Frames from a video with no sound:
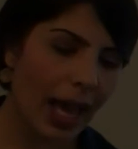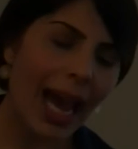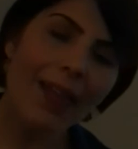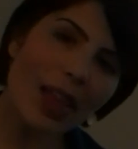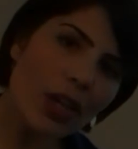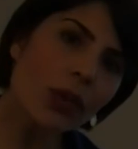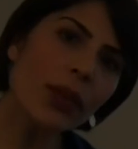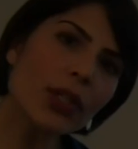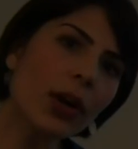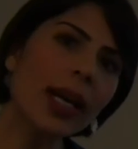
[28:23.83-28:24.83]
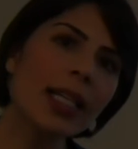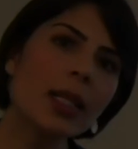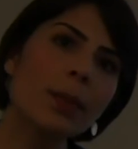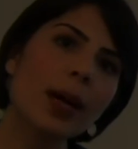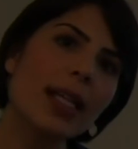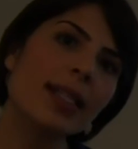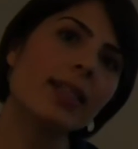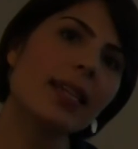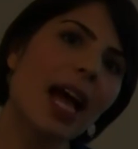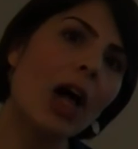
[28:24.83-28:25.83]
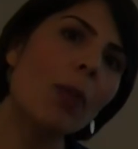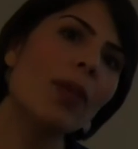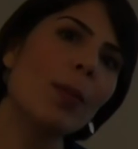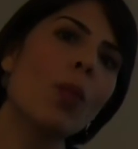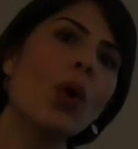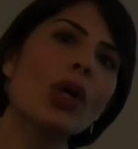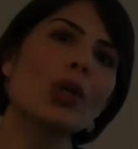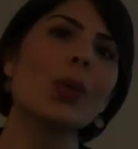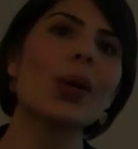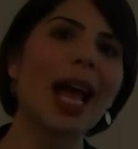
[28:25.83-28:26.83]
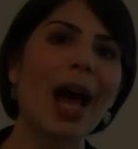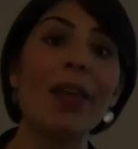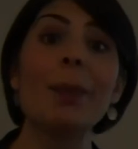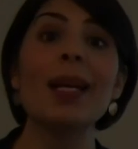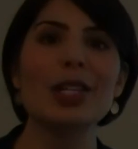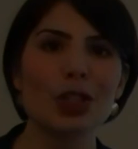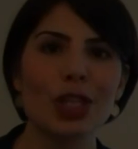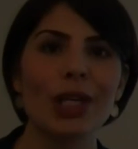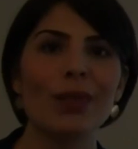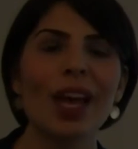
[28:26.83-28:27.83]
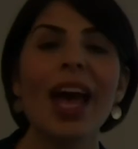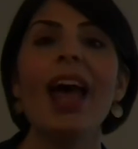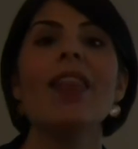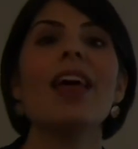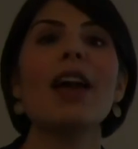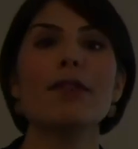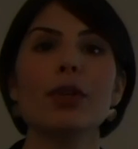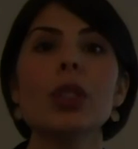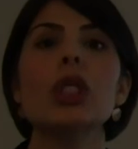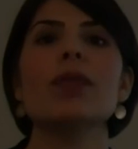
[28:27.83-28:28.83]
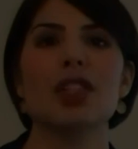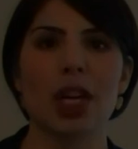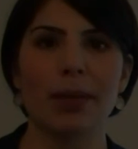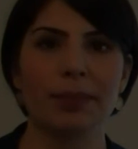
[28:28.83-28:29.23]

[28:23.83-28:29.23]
and then you're returning to the present to help them work toward how they might achieve that future vision.